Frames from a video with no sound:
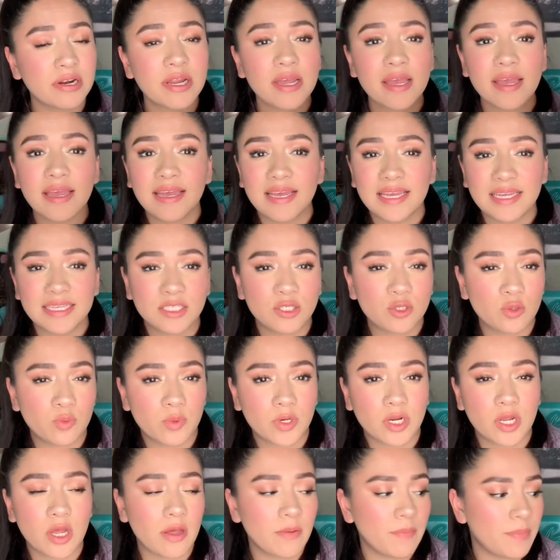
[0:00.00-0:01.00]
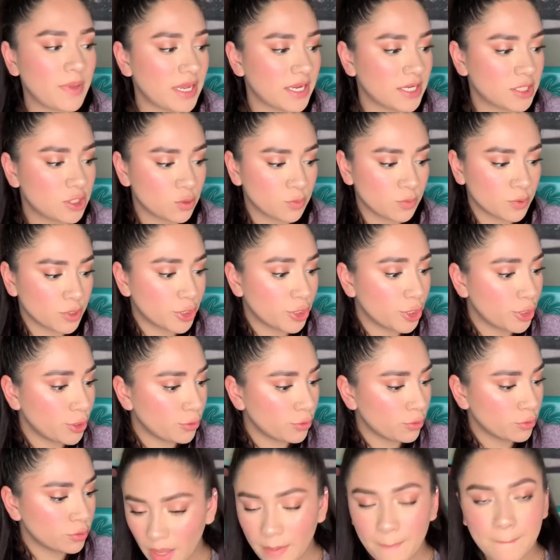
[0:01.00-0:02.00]
It's super compact, super cute.
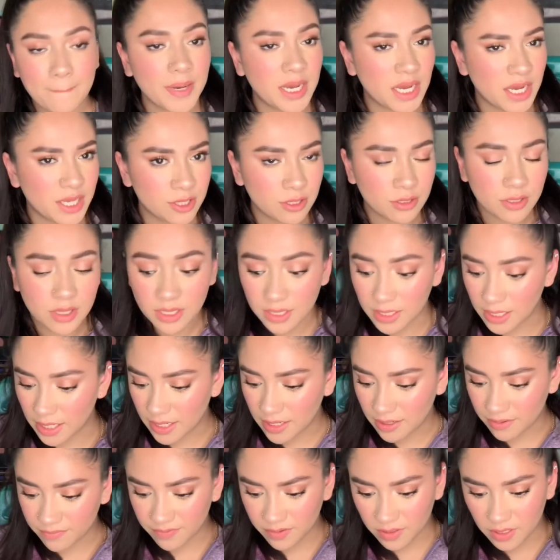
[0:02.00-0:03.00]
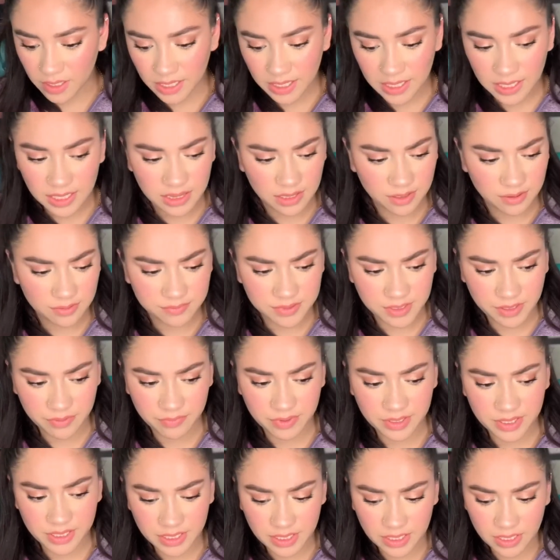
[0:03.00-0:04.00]
But other than that, I feel like I loved
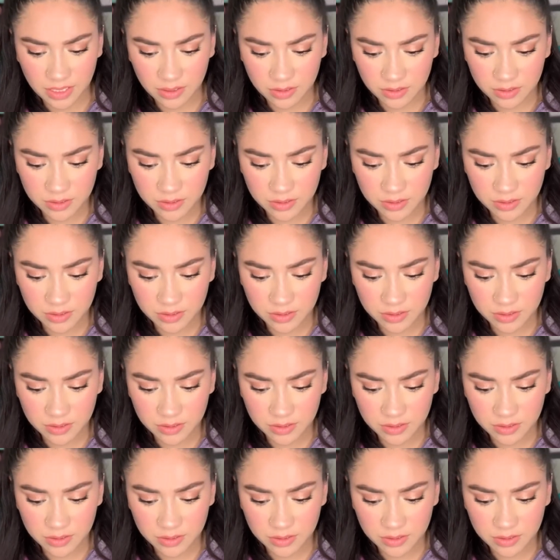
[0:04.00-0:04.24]
everything else.